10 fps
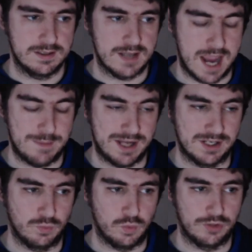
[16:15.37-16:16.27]
Ant-Man
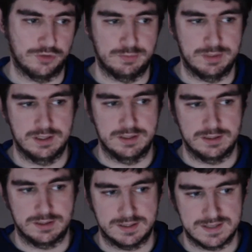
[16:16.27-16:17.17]
and the Wasp,
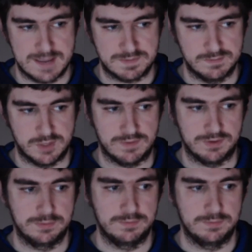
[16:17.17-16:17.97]
Captain Marvel,